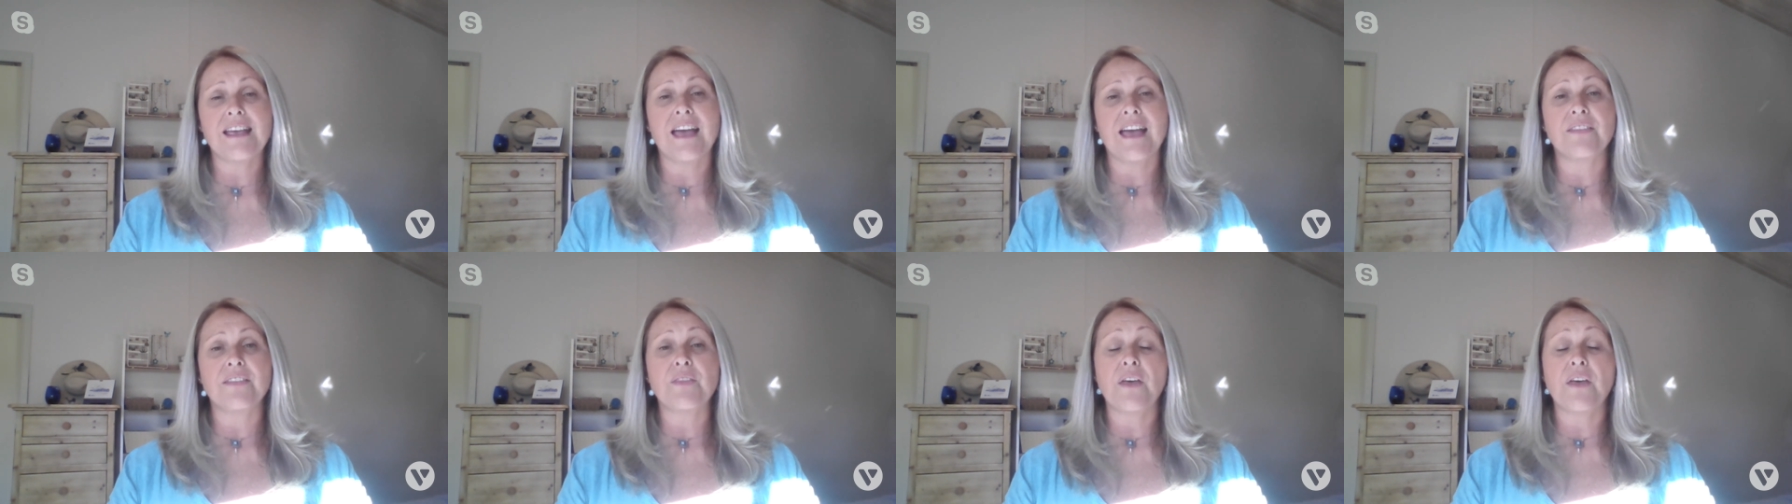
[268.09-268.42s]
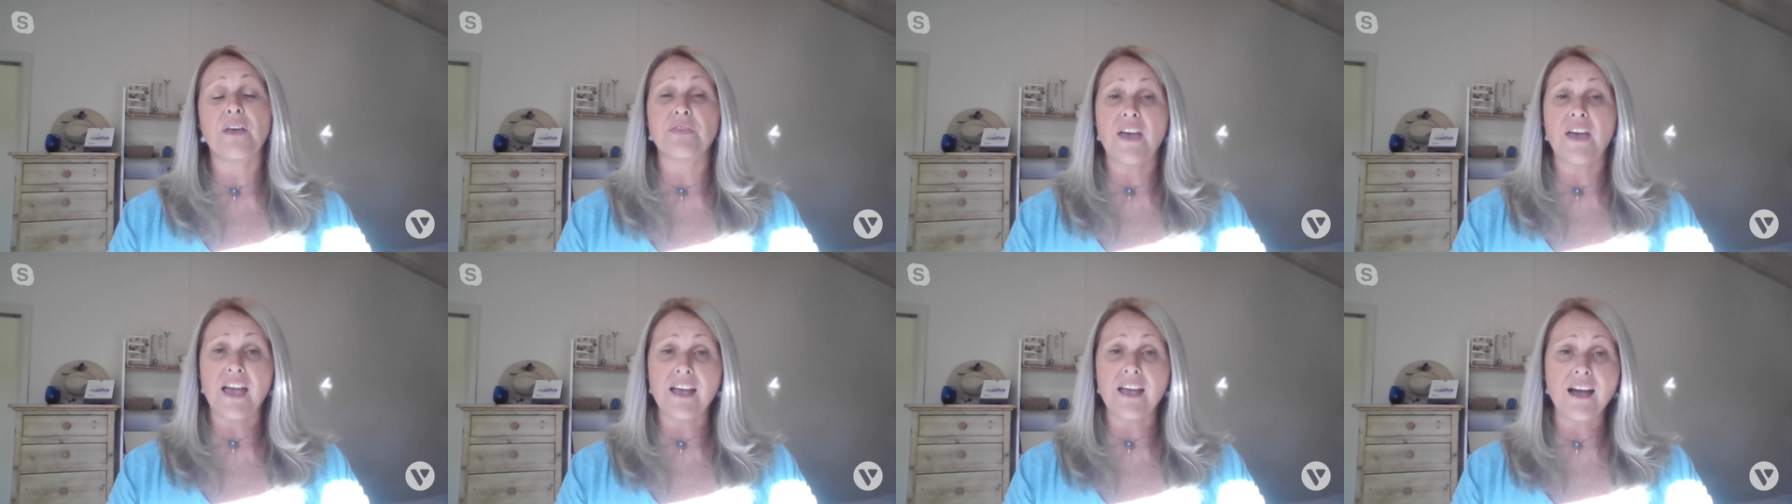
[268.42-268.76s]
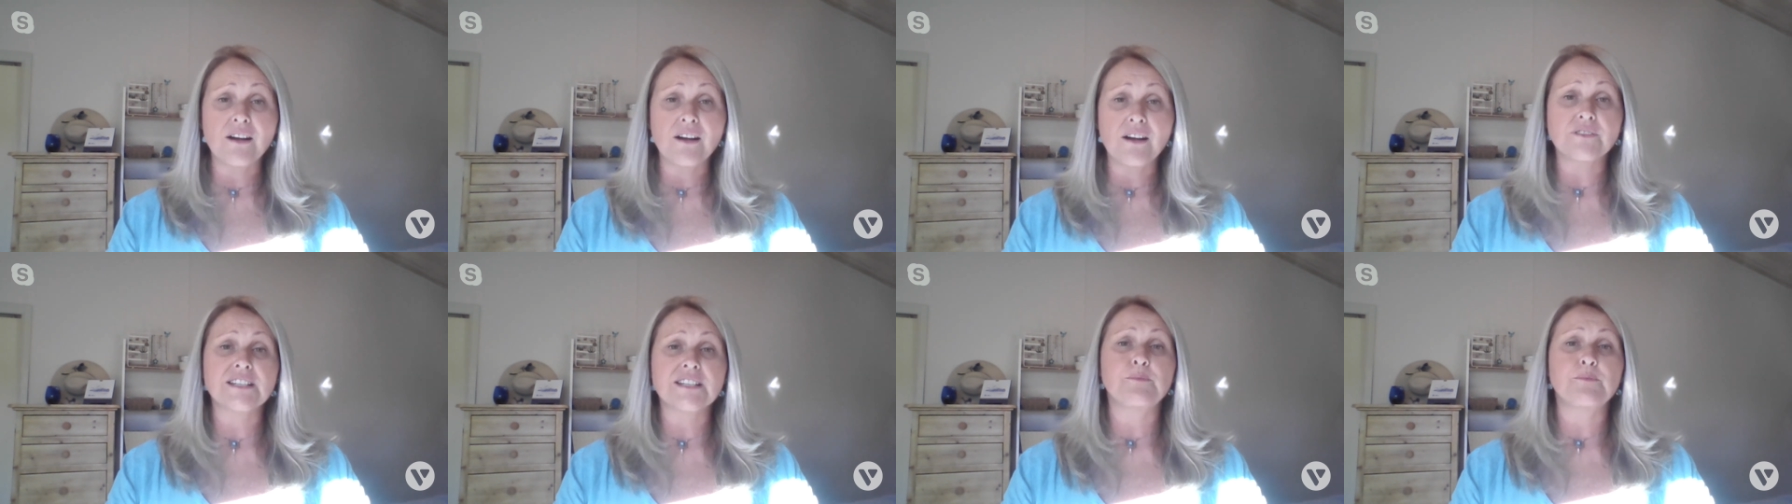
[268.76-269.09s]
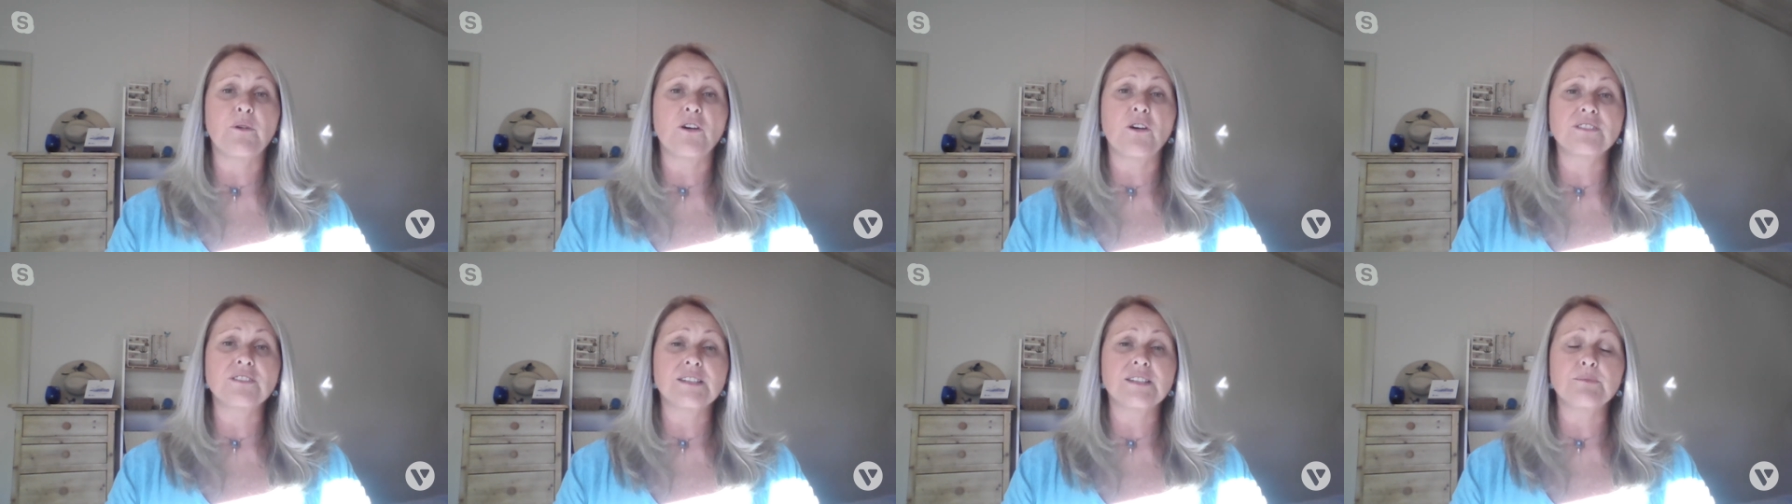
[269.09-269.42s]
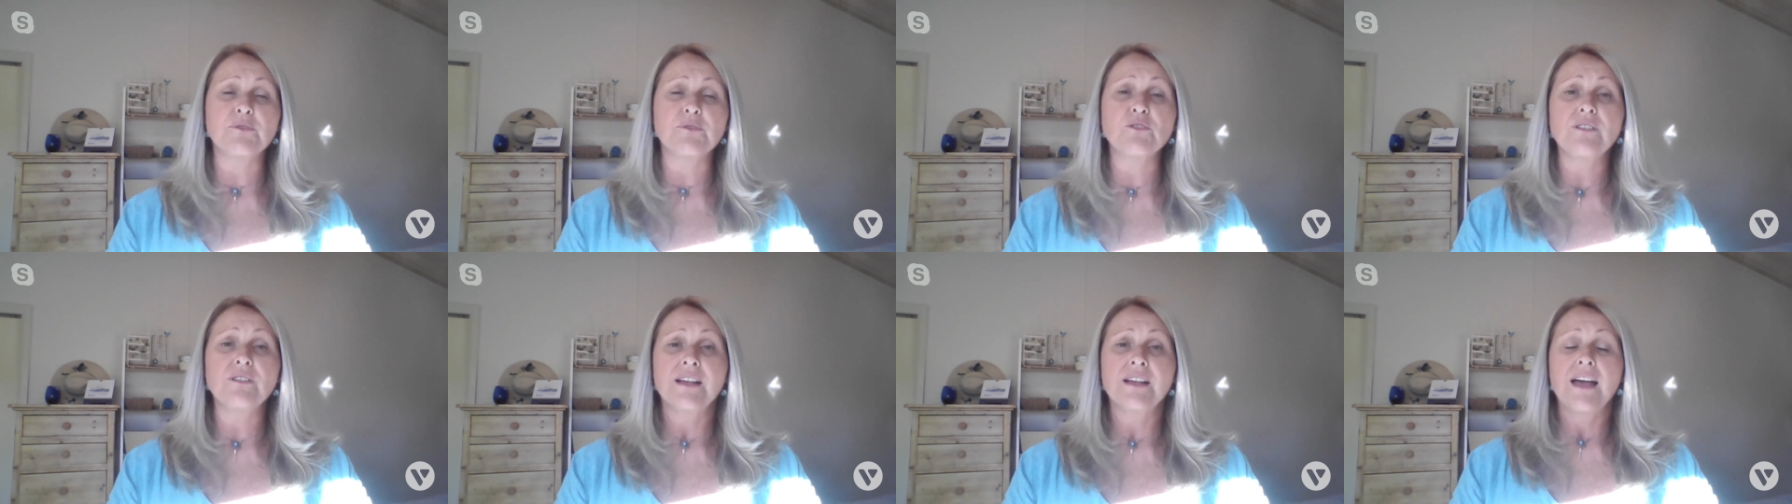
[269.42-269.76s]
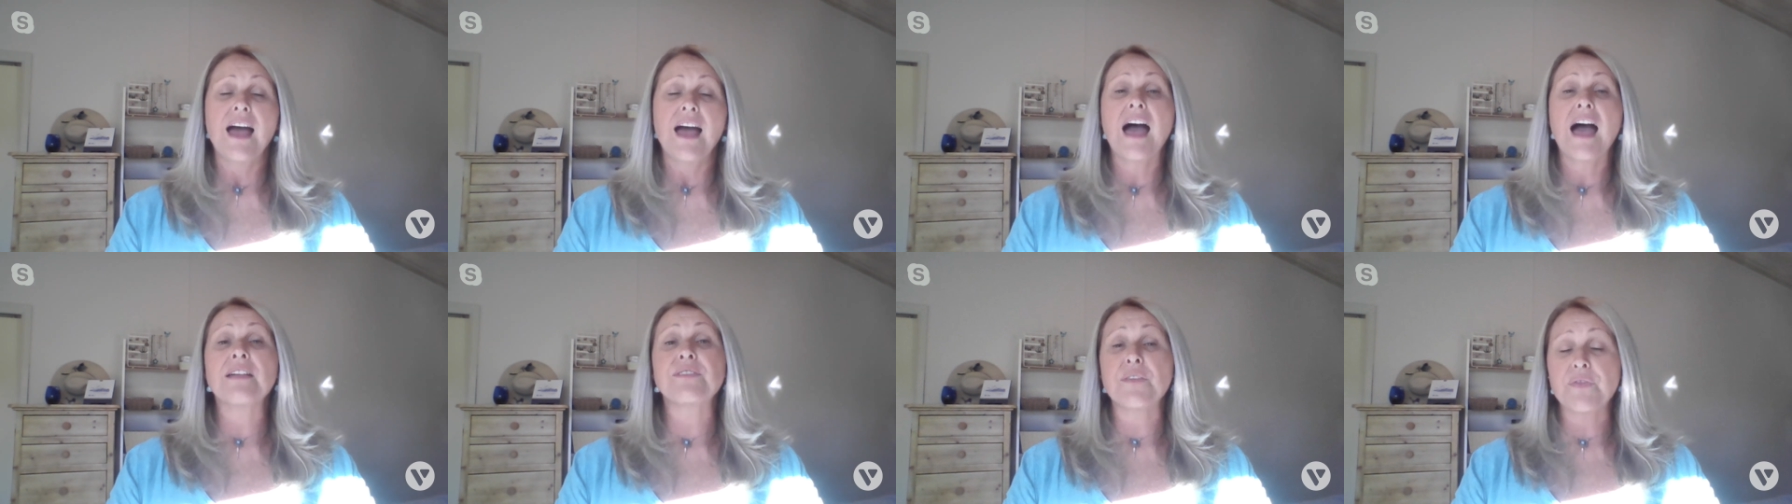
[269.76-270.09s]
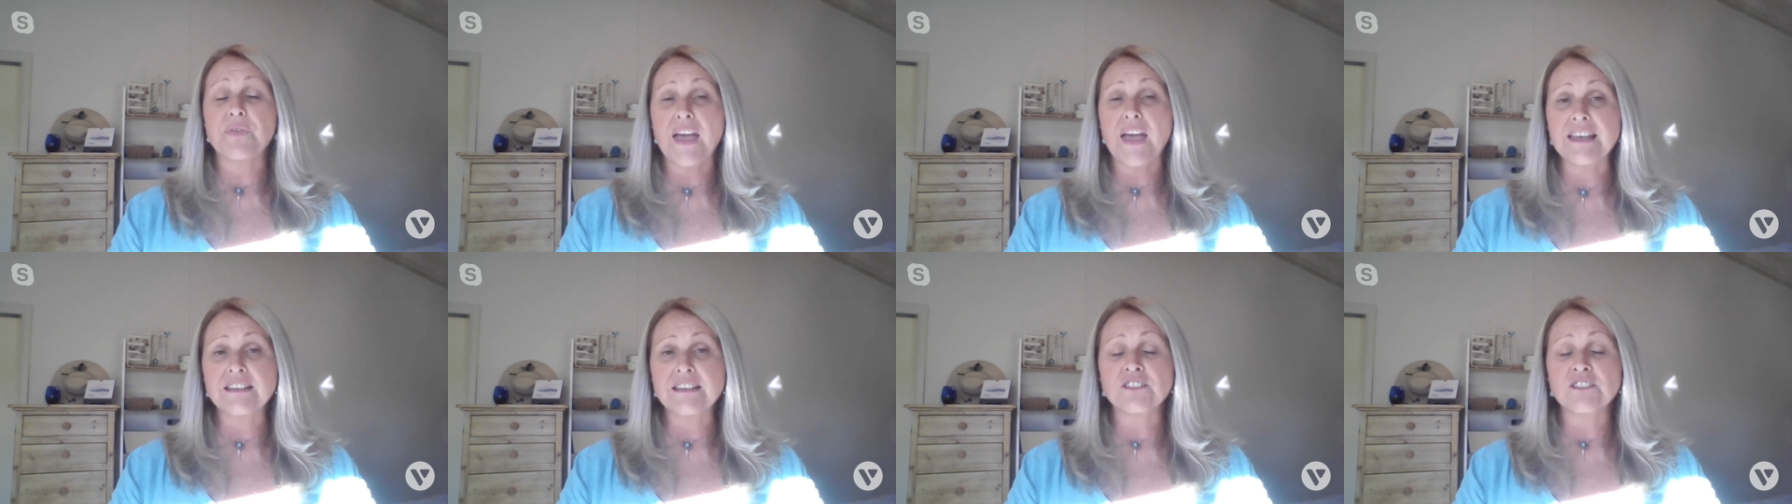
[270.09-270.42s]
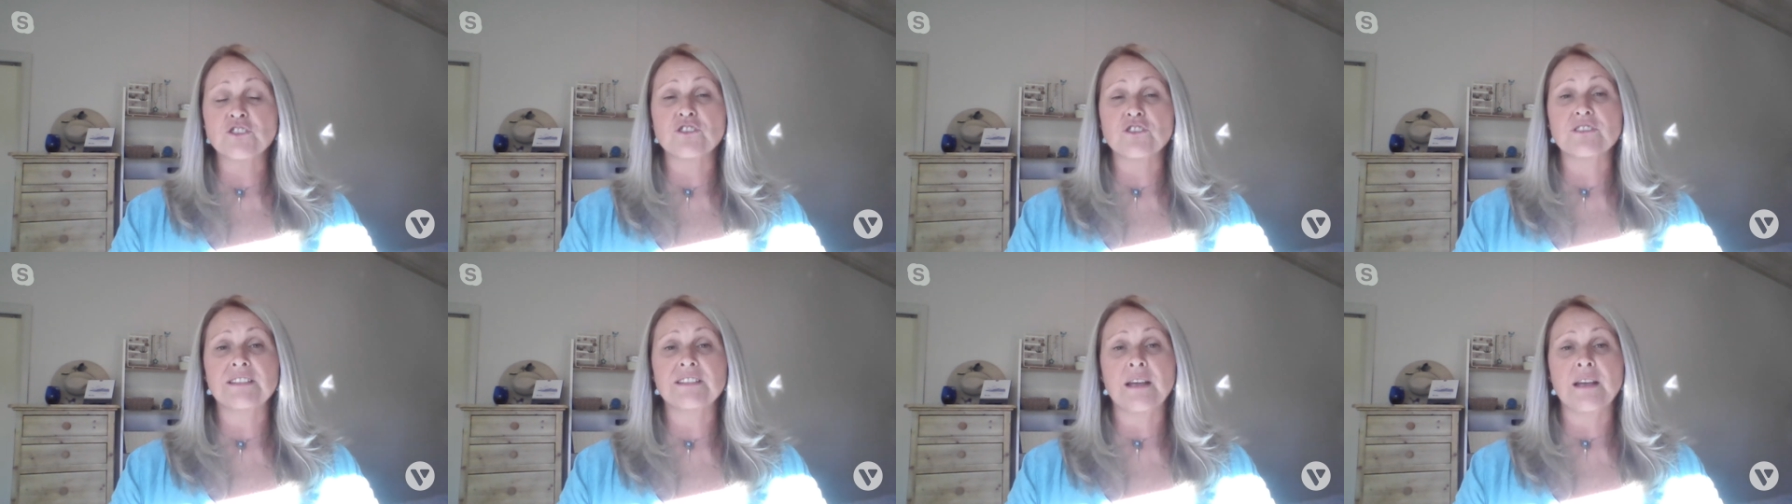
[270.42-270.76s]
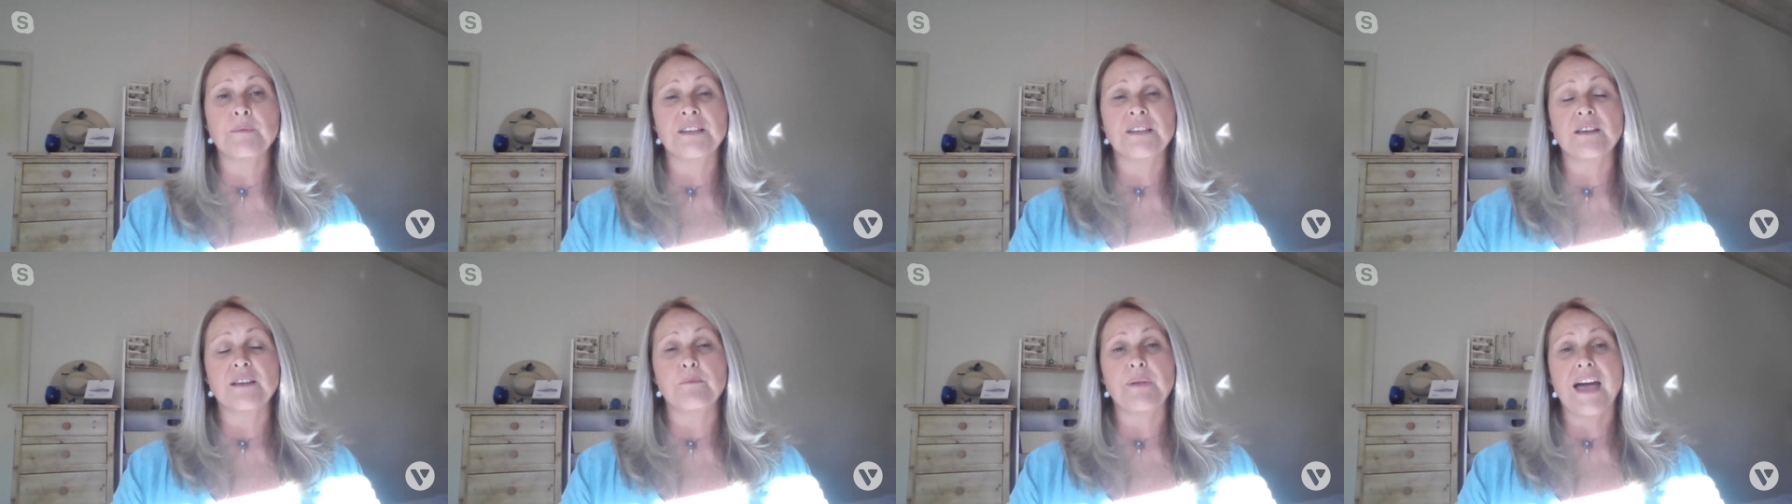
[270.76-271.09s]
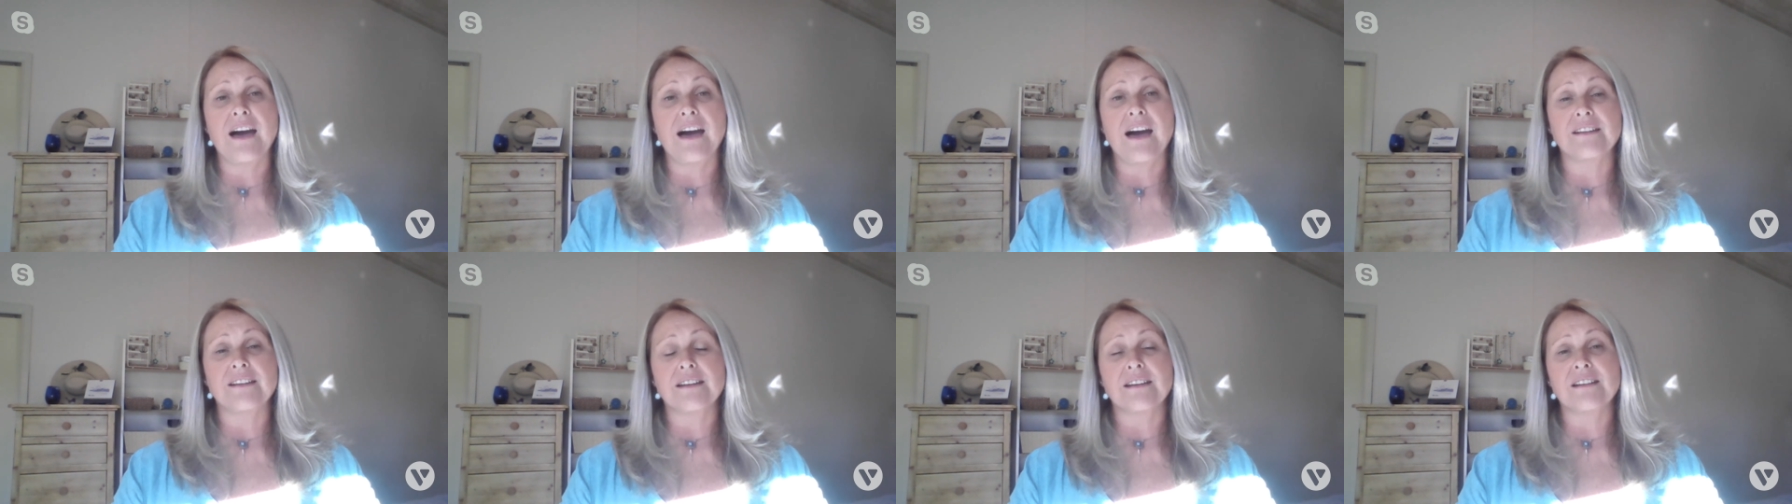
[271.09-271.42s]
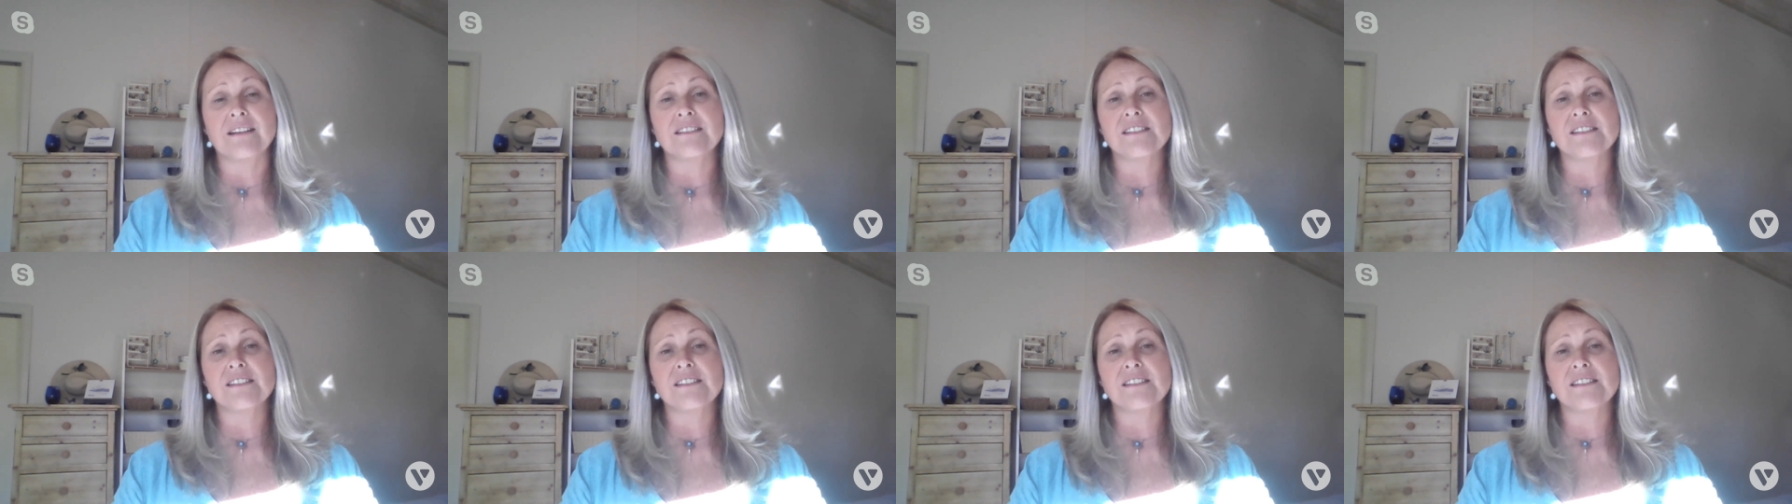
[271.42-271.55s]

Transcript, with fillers: and that they are responsible and that they can do something about it.